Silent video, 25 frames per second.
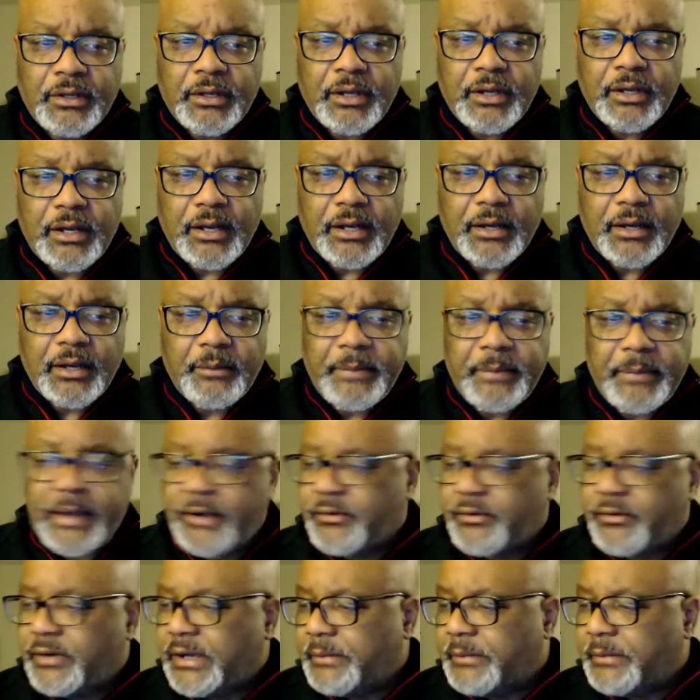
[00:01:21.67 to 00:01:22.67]
I
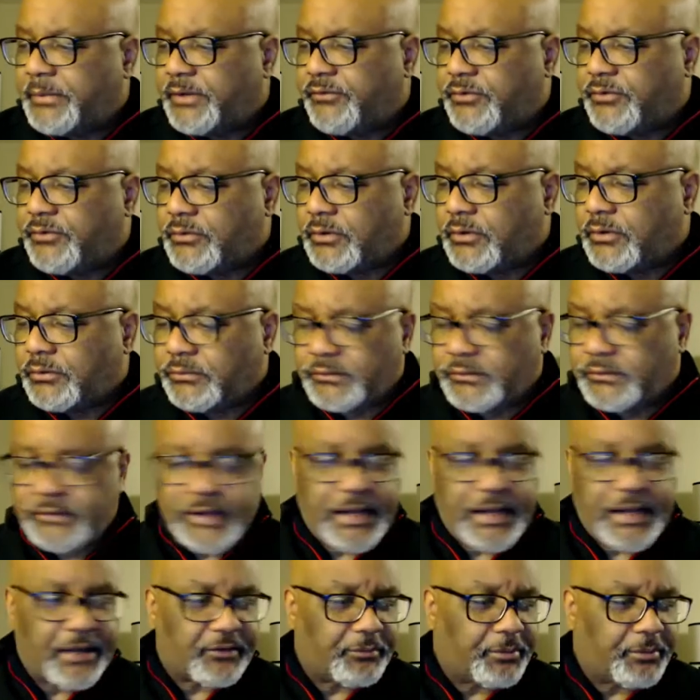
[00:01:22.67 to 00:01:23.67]
don't know how many of you own
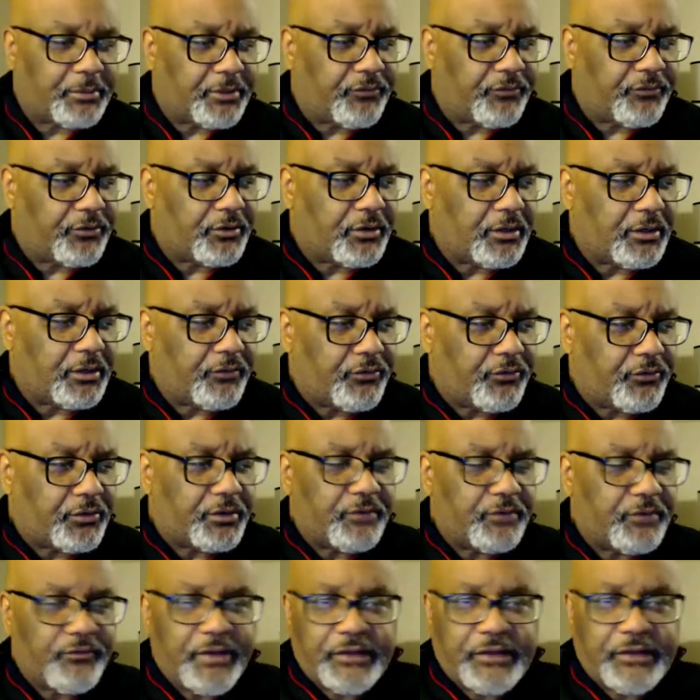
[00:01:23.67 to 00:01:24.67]
stocks, but if you're an
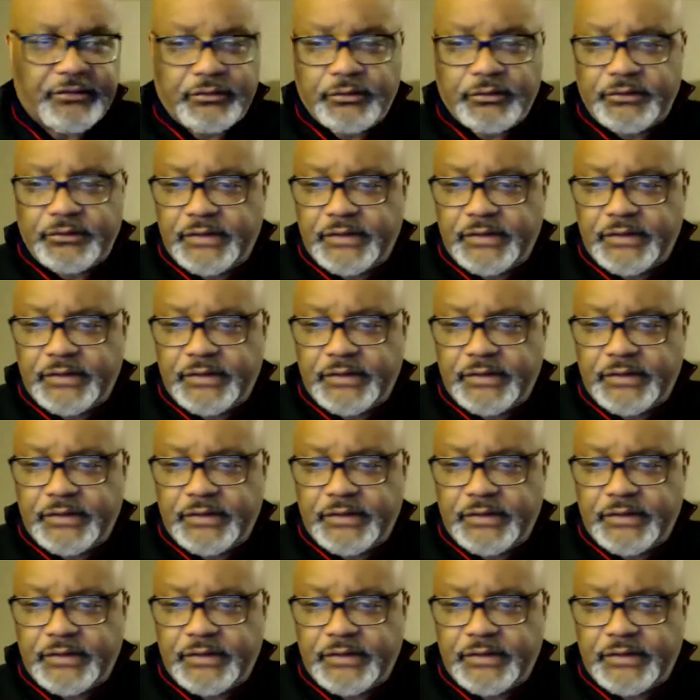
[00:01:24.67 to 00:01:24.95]
investor,